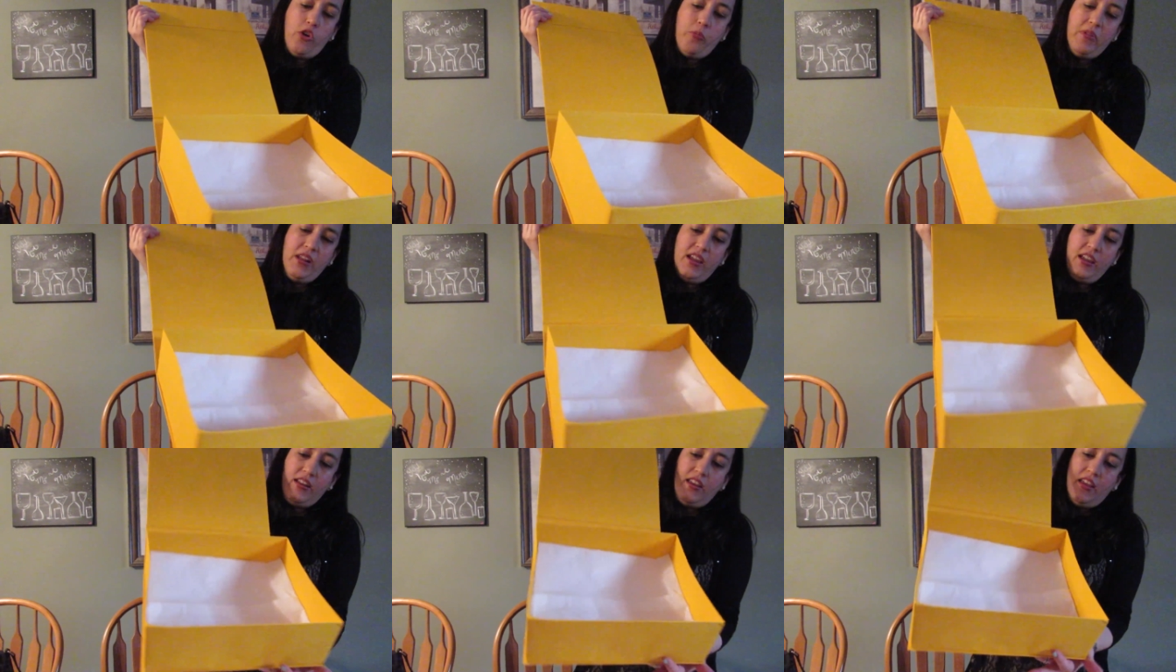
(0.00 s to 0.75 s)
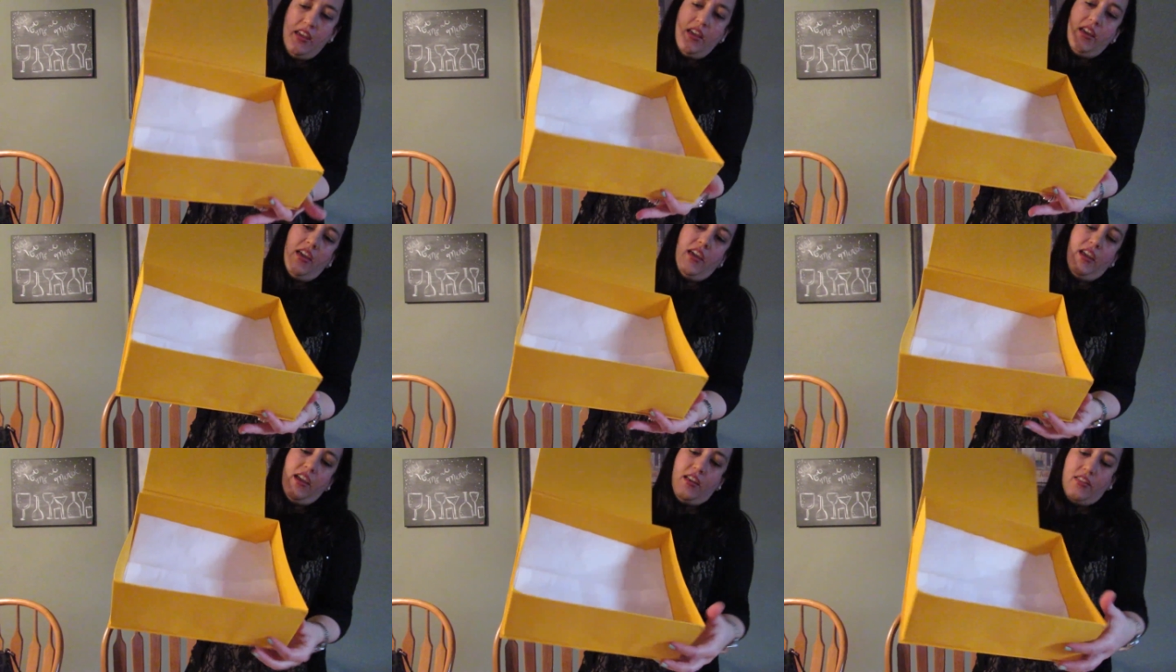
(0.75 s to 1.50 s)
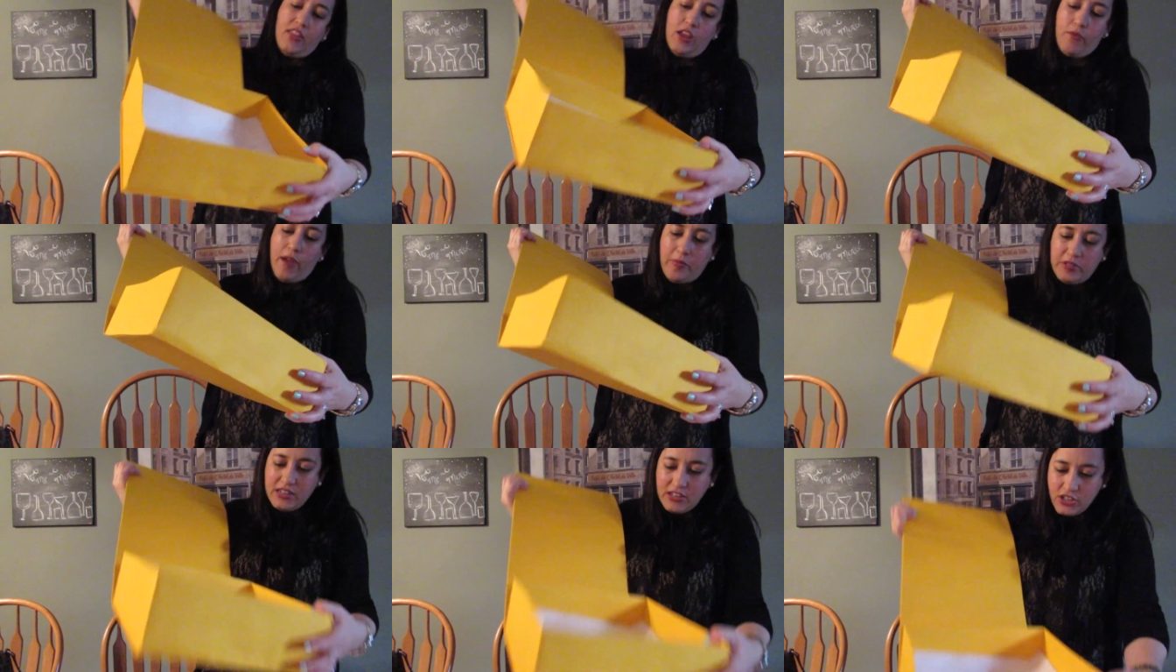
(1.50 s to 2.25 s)
you open it and they
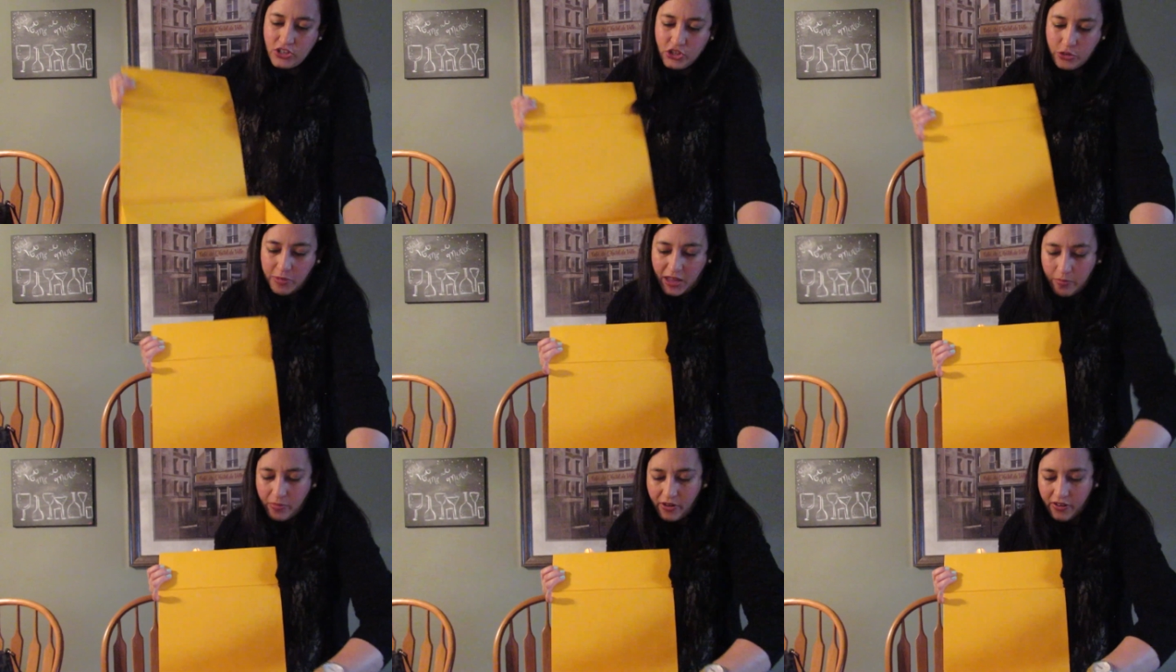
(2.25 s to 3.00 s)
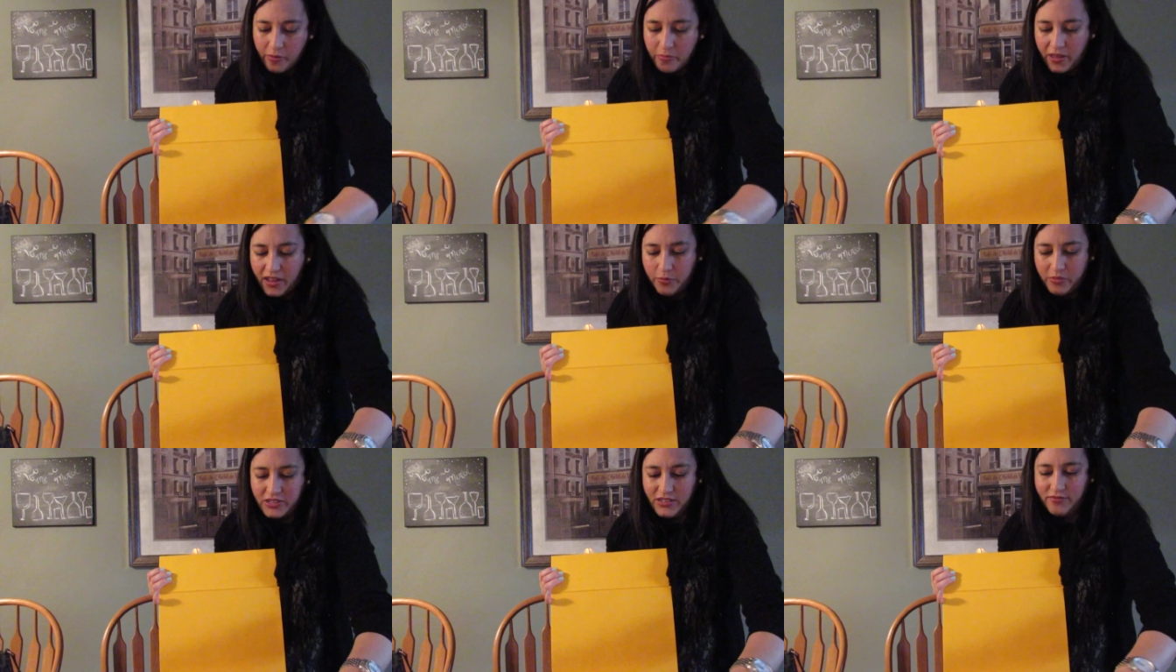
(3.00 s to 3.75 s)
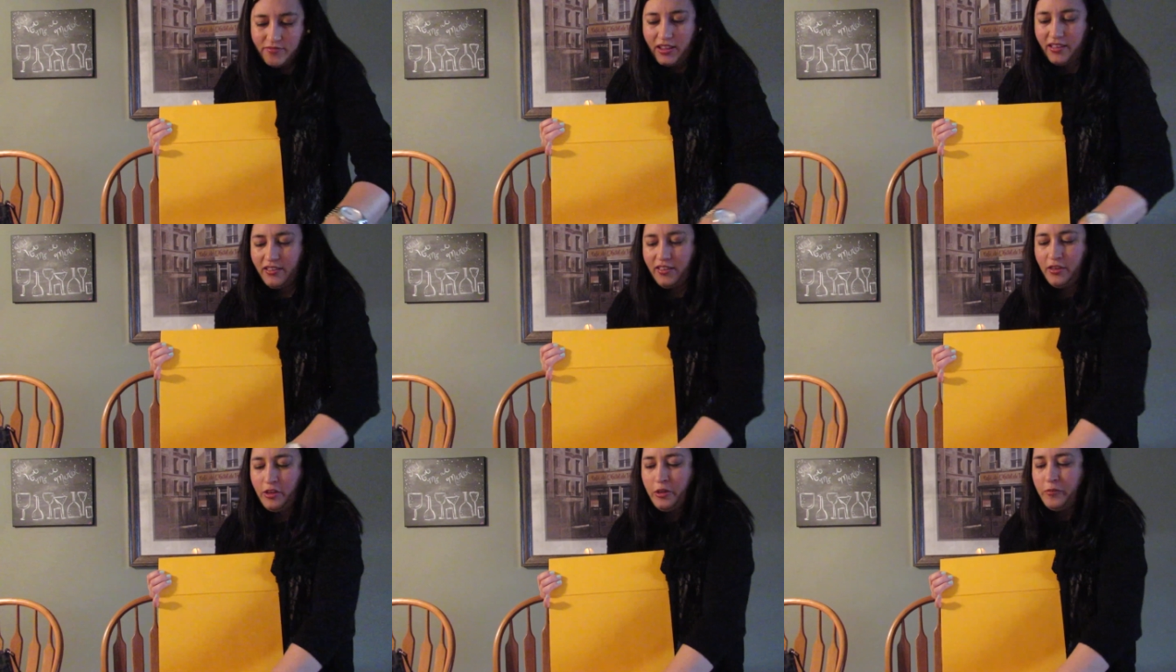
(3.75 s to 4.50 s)
wrapped it in tissue paper, but it wasn't,
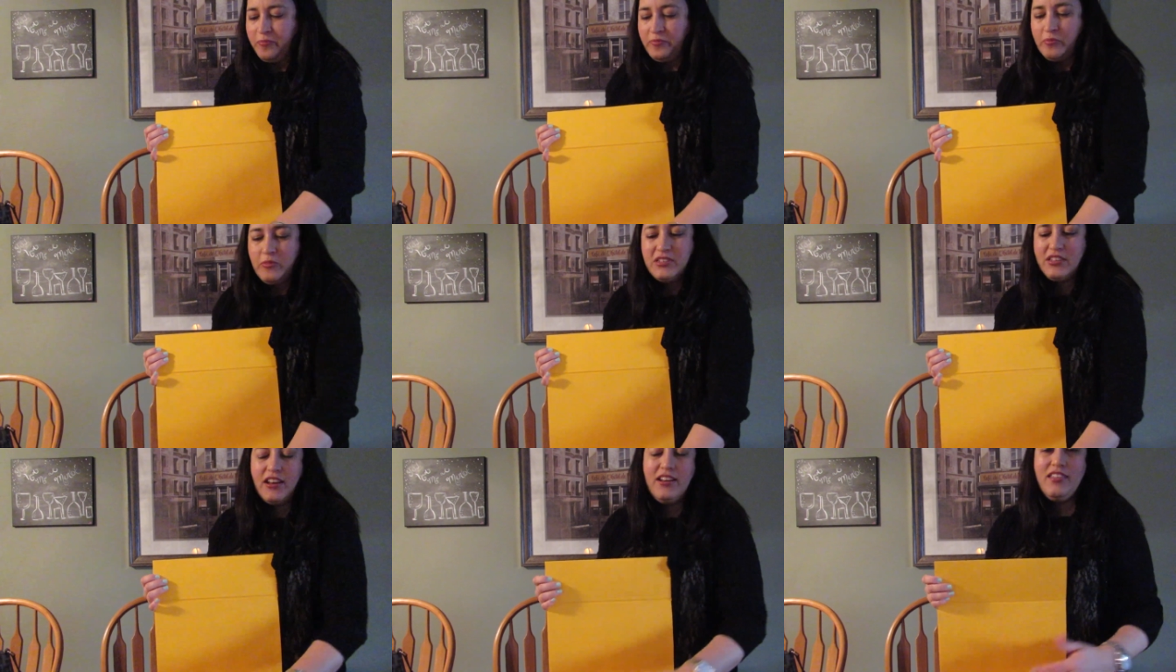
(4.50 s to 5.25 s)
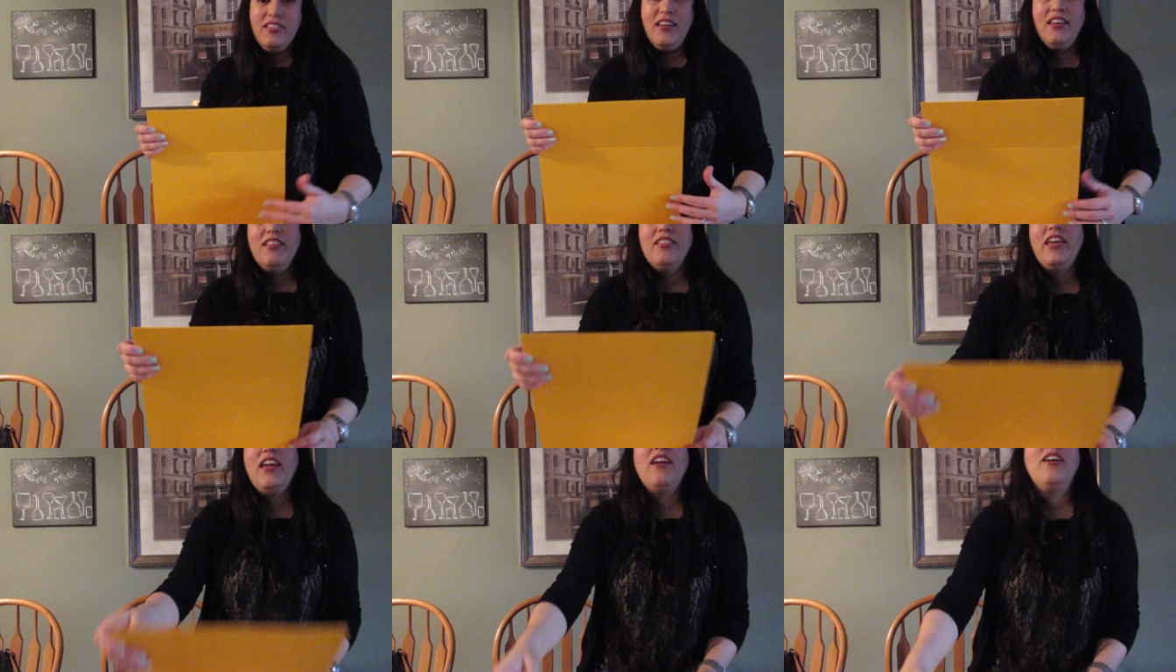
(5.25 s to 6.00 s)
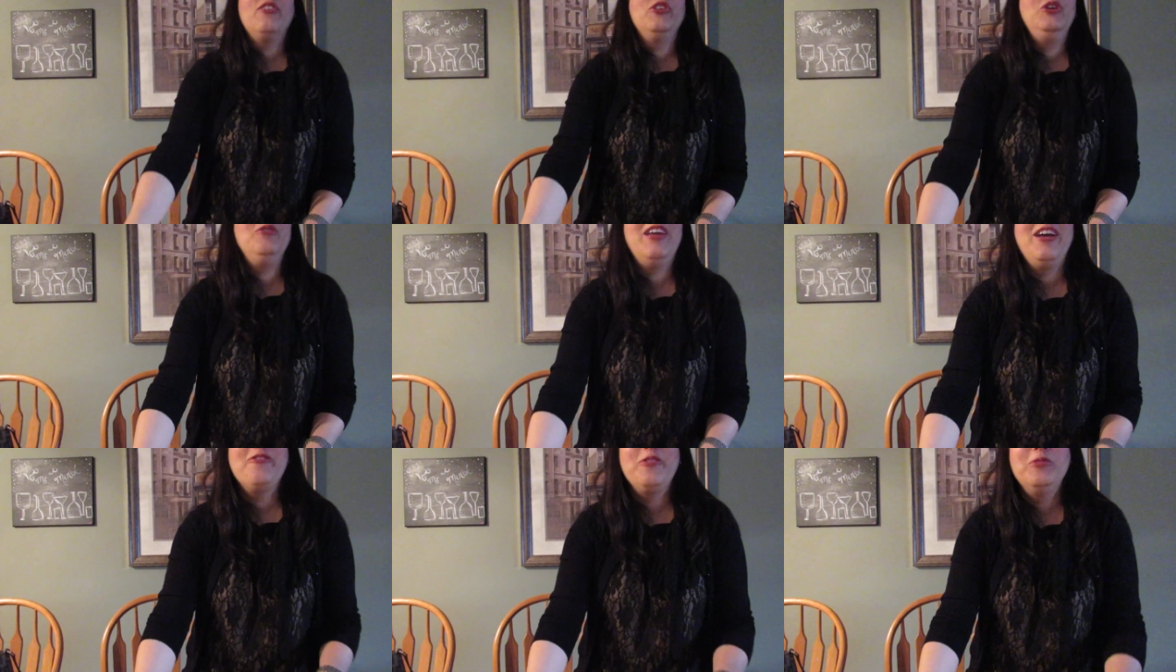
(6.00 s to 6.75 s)
wasn't anything like you
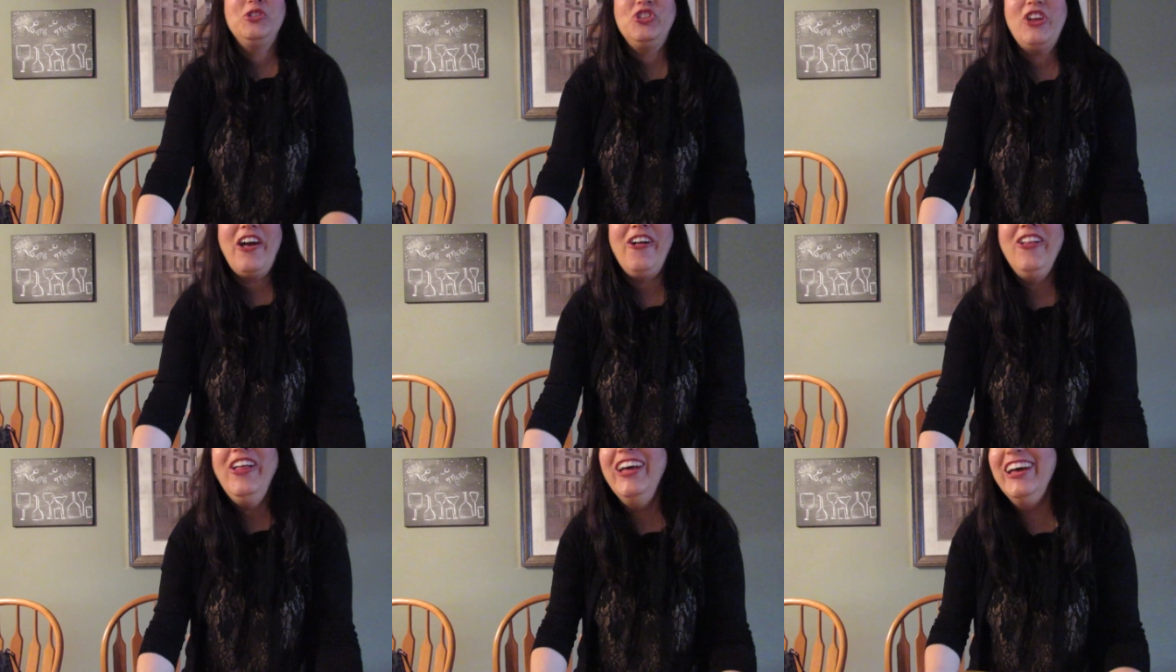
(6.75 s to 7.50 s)
get from Chanel.